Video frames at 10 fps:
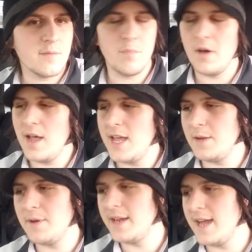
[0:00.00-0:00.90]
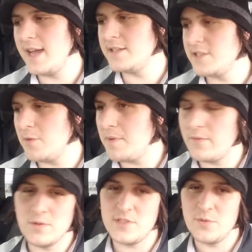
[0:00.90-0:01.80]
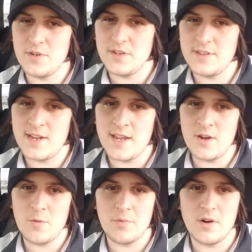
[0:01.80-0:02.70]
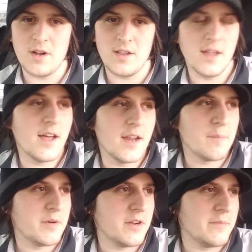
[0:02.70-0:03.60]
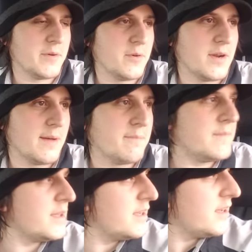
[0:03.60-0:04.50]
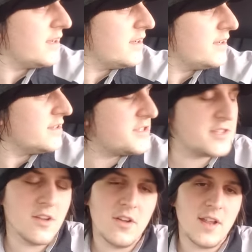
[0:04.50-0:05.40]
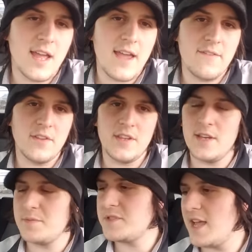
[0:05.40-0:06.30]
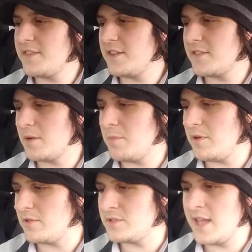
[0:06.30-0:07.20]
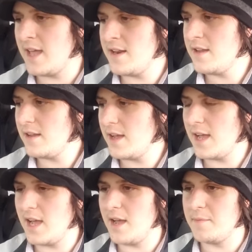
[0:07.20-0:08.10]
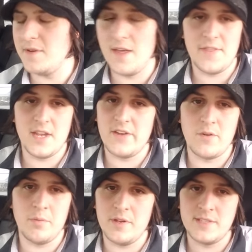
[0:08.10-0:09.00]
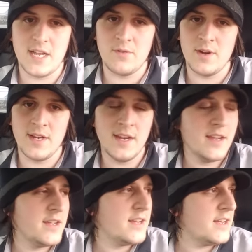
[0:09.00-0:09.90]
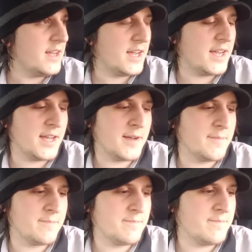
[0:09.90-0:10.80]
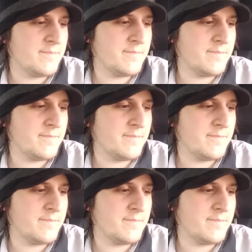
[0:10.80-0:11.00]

but anyway, guys, I hope everyone's doing good today. I hope we're all uh, in a pretty good mood. I'm still heavily upset that the computer's dead. Um, nothing can replace that rig. Um,